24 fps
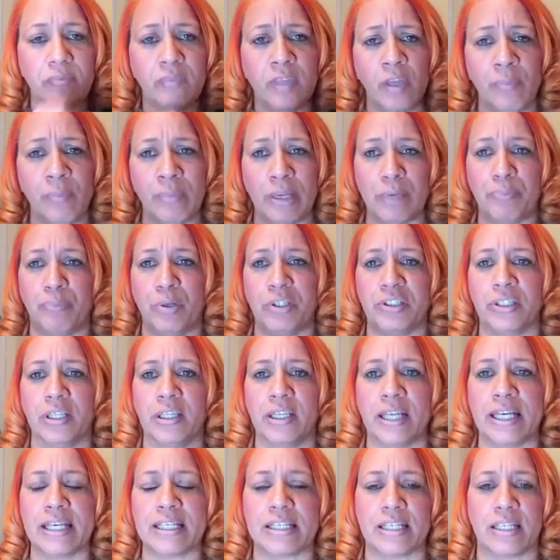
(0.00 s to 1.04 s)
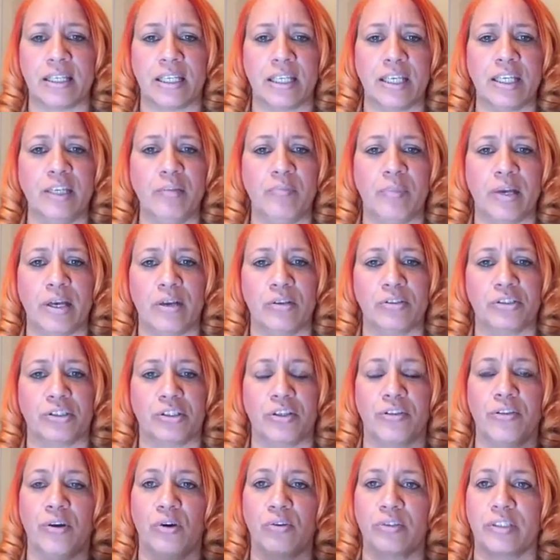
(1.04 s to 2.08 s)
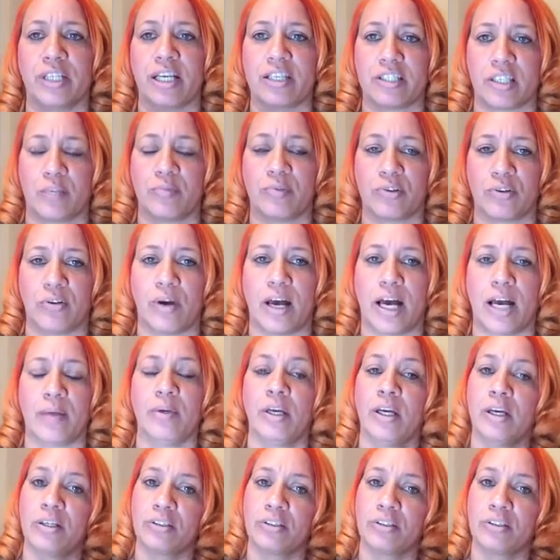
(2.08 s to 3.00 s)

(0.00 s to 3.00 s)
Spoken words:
I may put the links in the emails to those that subscribe.